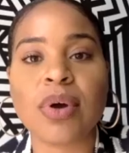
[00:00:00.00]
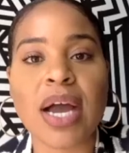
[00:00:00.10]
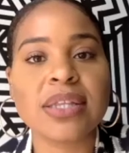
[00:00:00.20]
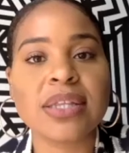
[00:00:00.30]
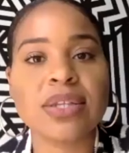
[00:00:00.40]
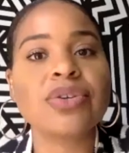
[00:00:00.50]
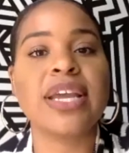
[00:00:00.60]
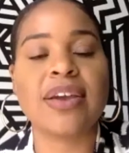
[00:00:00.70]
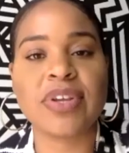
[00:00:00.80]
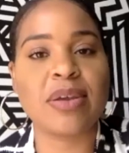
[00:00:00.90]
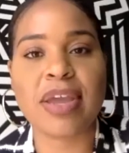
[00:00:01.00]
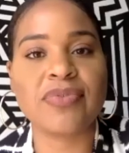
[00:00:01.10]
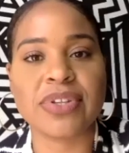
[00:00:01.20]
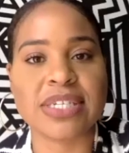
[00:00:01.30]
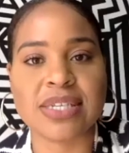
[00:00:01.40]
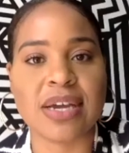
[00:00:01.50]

I literally have to get paid for this stuff.